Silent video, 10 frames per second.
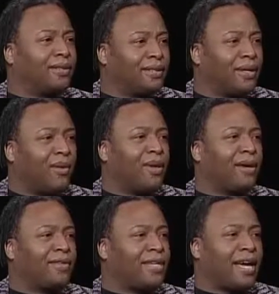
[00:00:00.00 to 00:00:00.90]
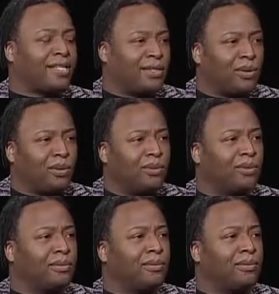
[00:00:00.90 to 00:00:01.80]
You know, everything I can do
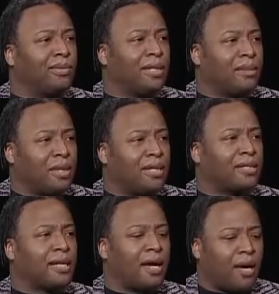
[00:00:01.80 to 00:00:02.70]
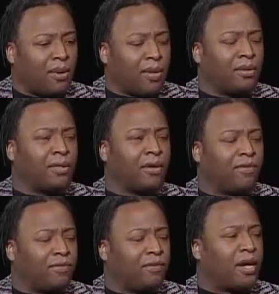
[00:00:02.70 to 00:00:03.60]
in the business. I
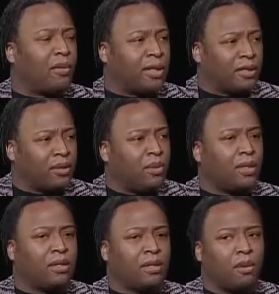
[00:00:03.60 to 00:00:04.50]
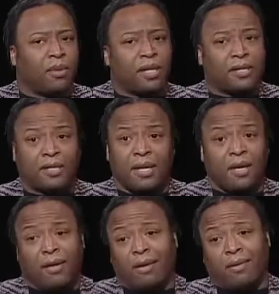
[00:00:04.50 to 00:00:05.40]
want to do it. You know, because
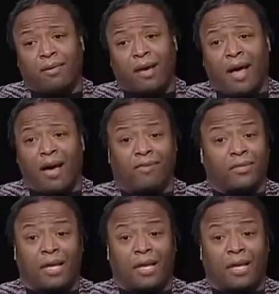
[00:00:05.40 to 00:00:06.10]
I've